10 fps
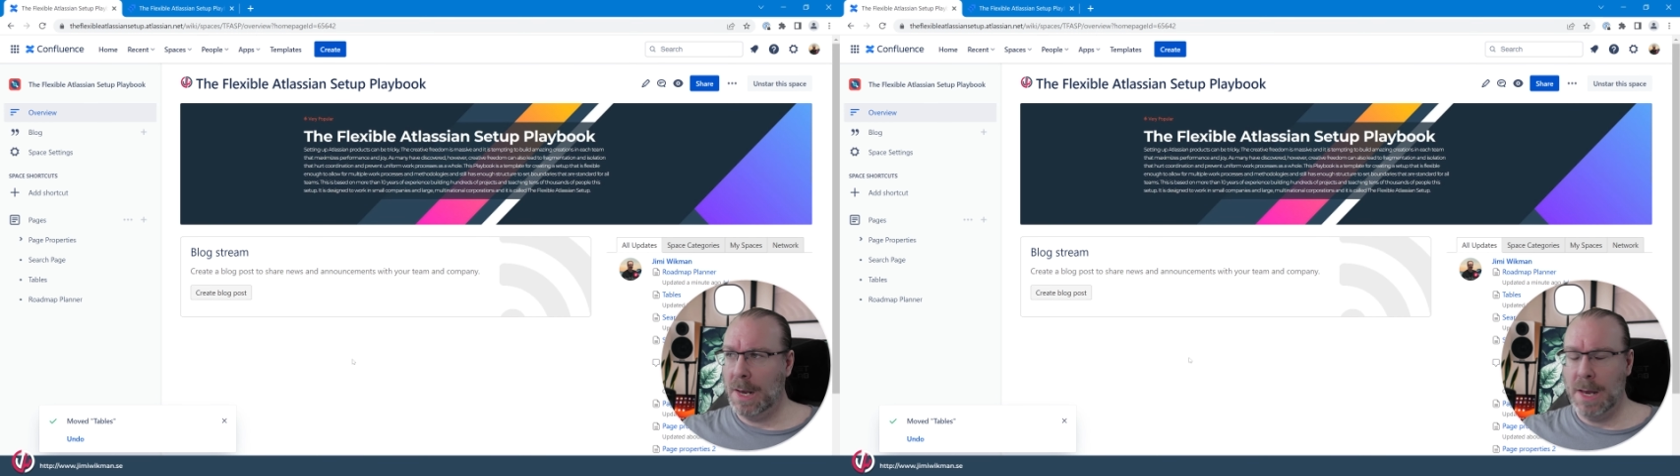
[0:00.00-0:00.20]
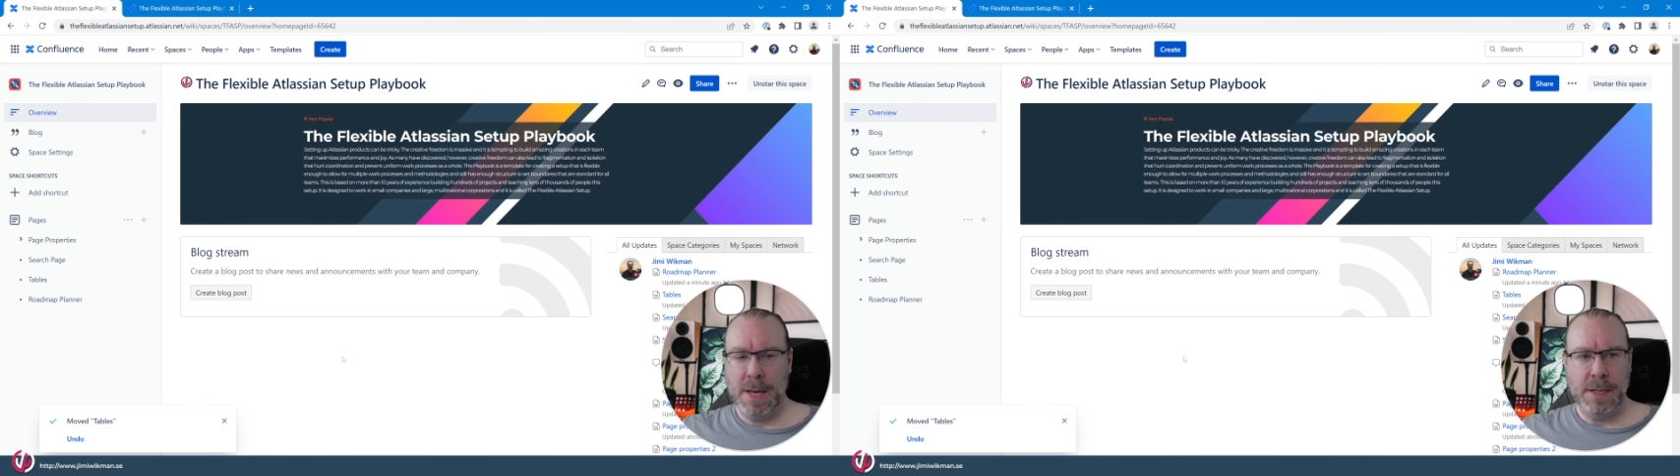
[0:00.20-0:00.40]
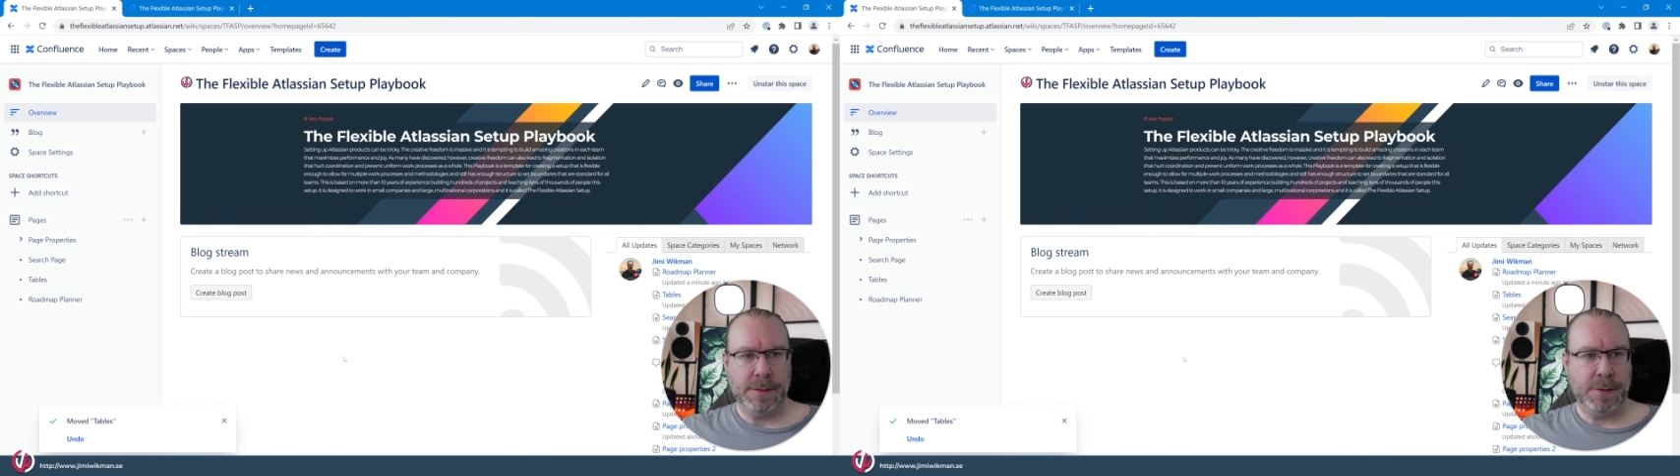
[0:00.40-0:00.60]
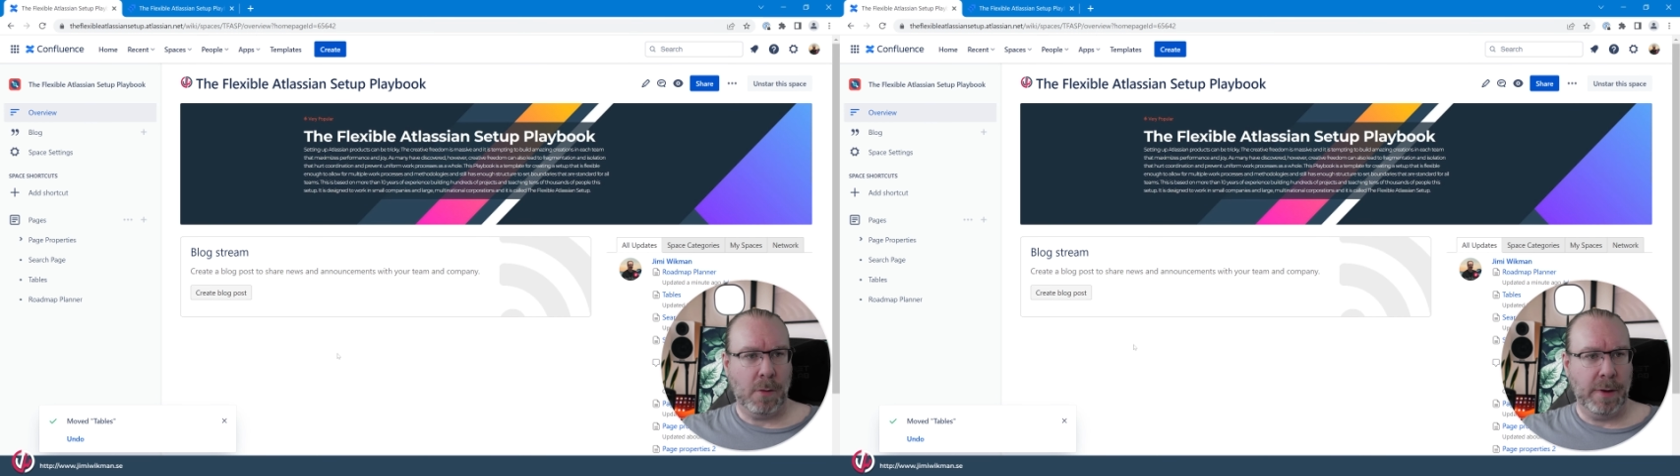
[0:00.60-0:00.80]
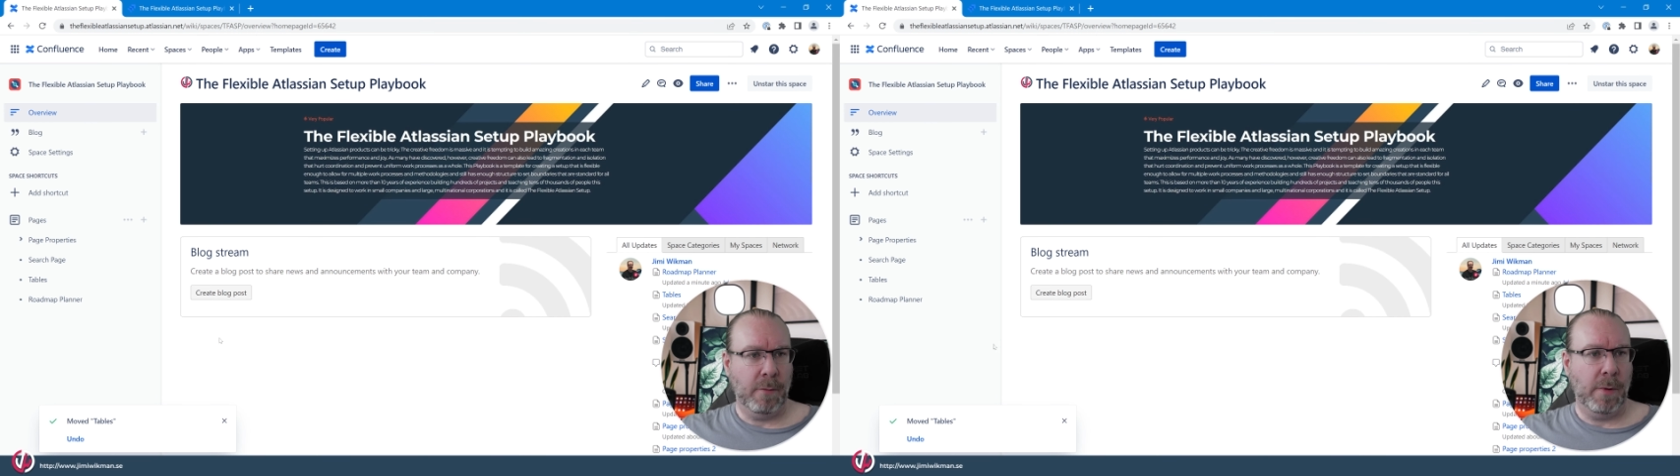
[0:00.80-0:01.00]
So
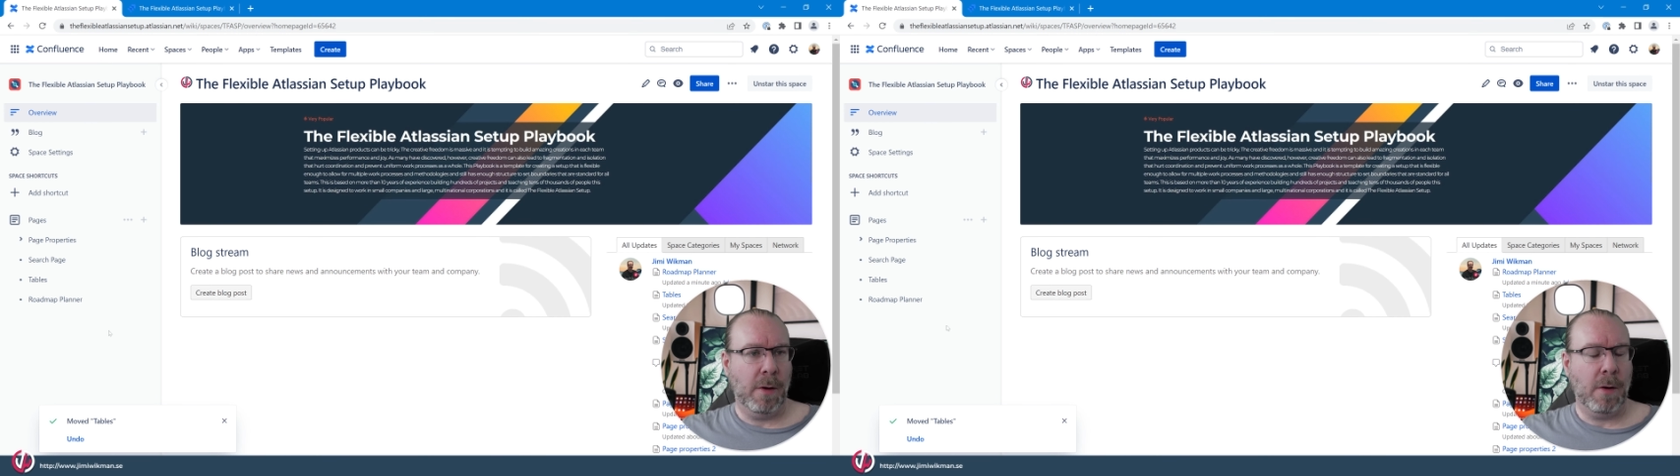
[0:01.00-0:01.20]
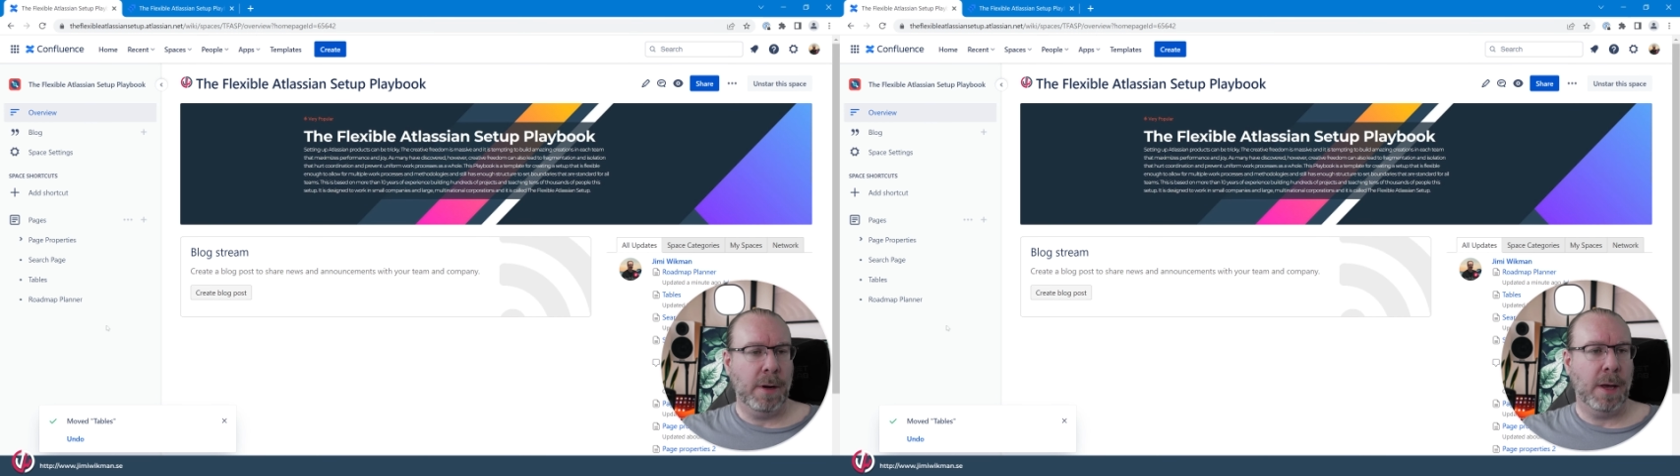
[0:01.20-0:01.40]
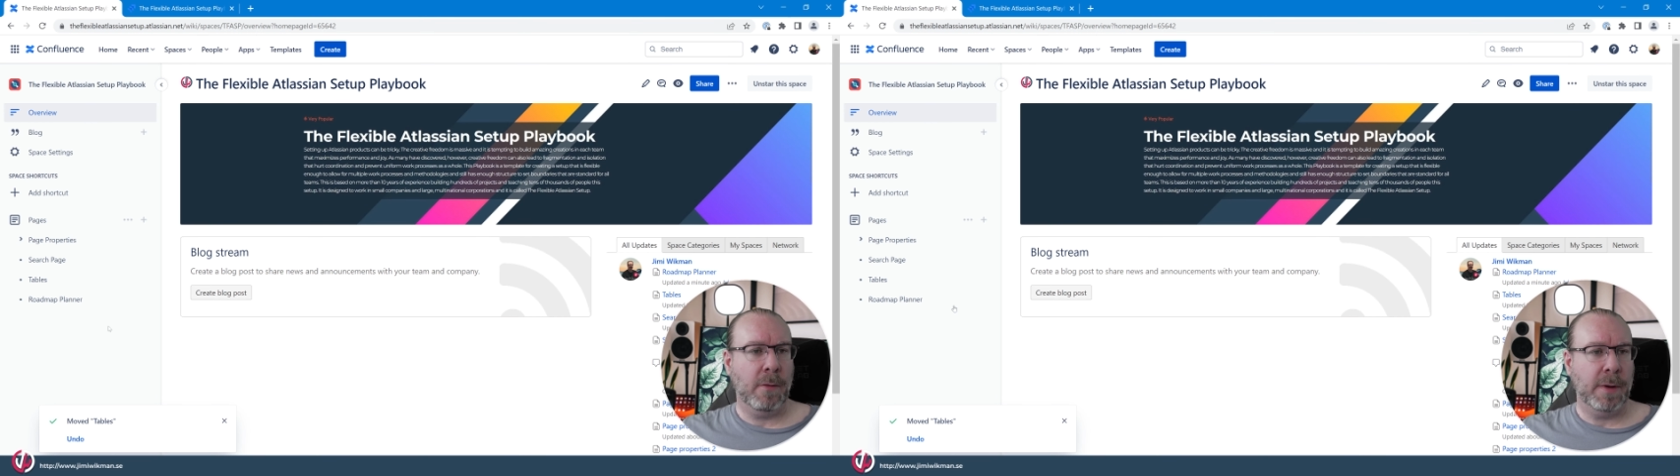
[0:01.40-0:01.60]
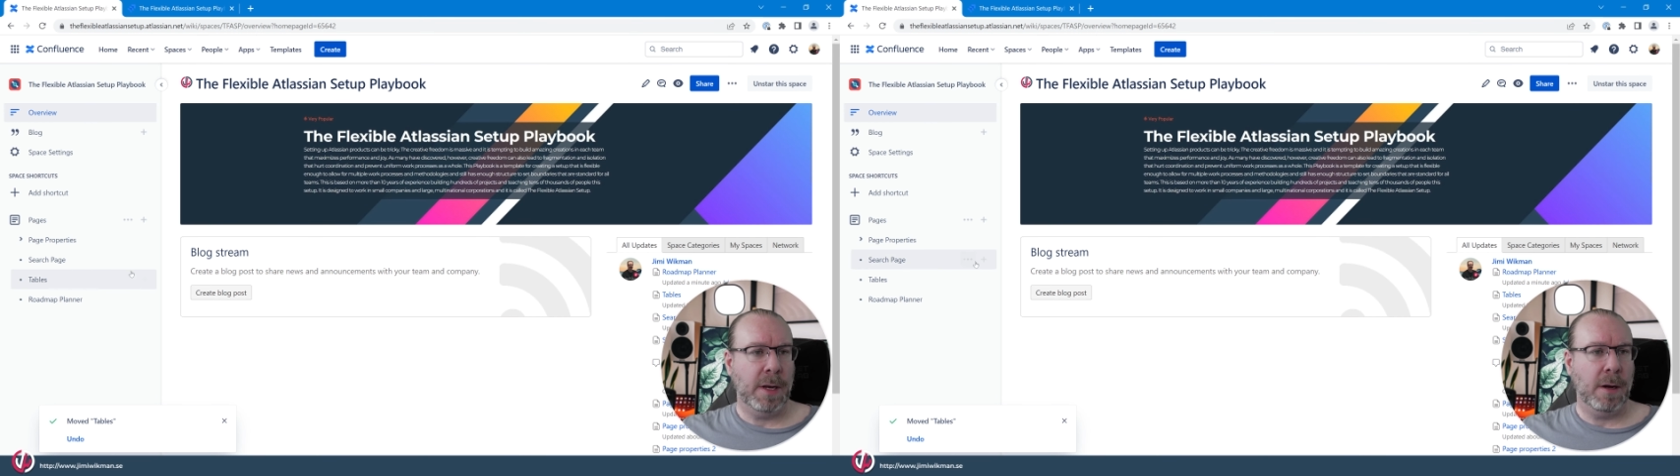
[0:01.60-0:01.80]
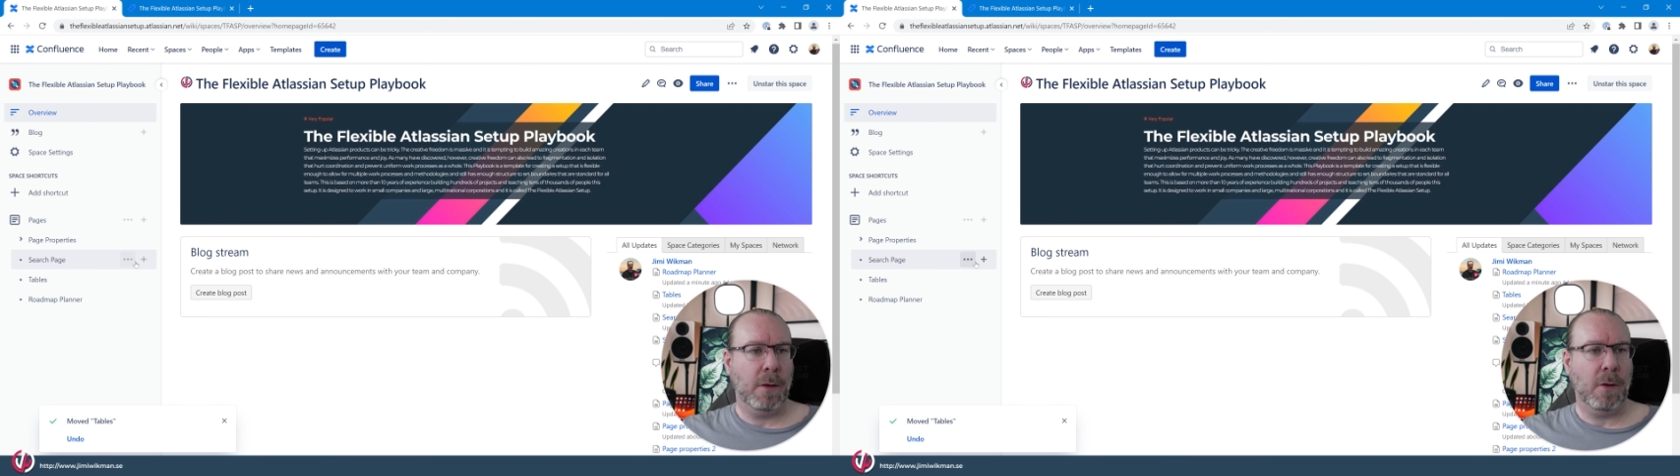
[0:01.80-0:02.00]
here we are now
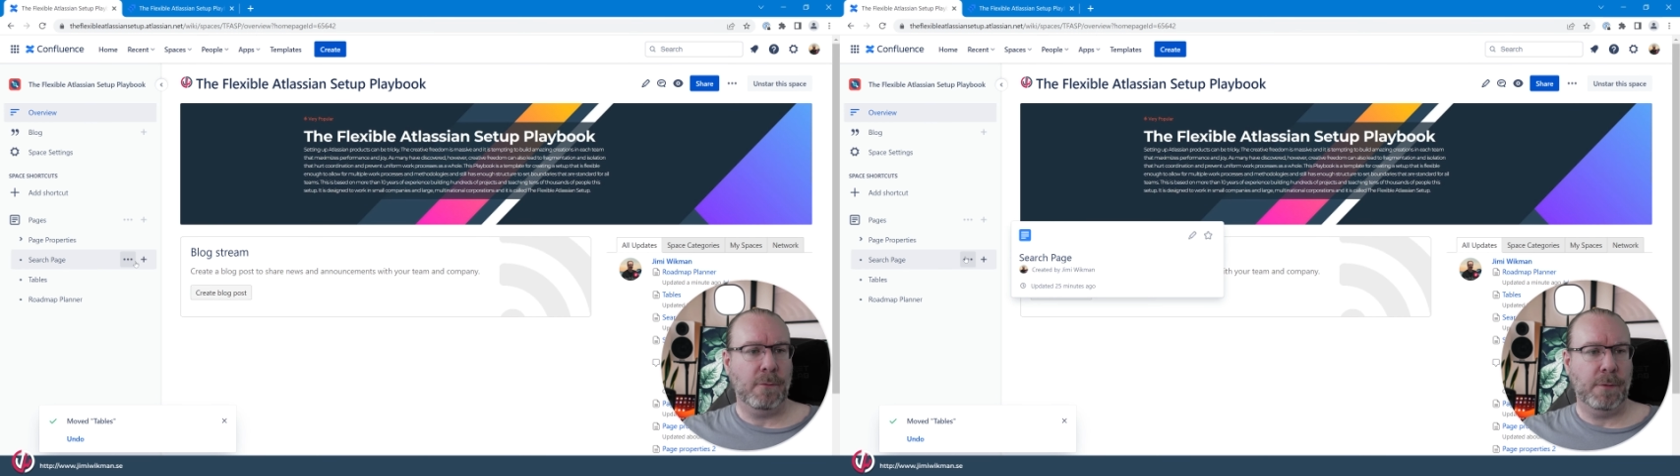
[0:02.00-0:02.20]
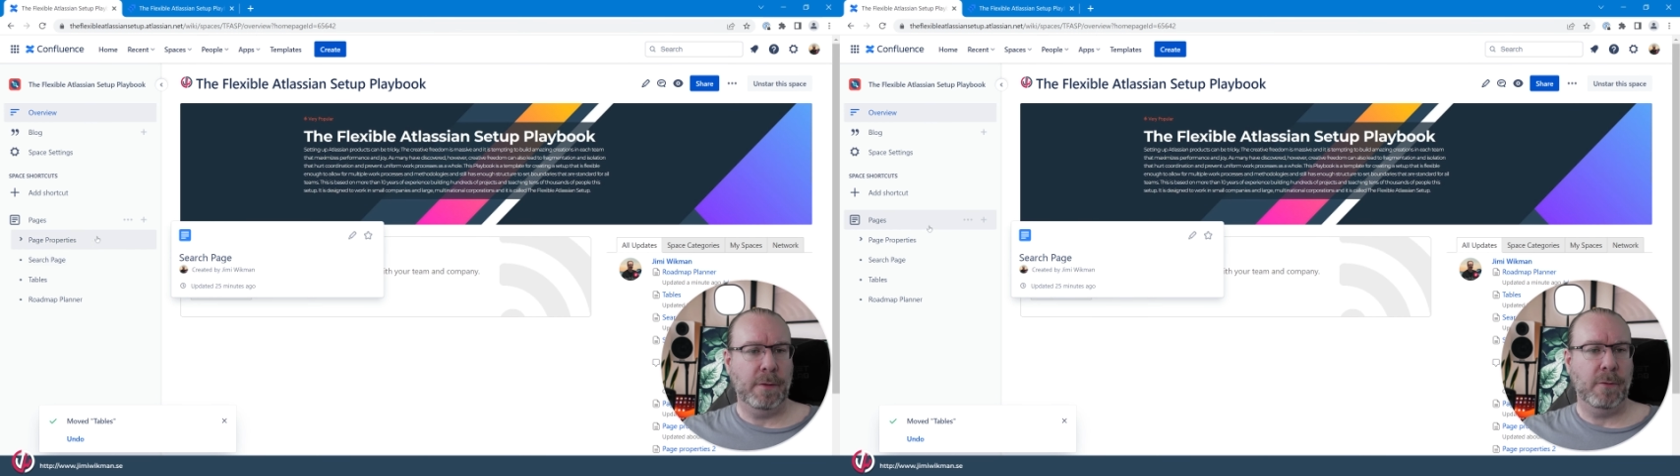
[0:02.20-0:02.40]
in Confluence,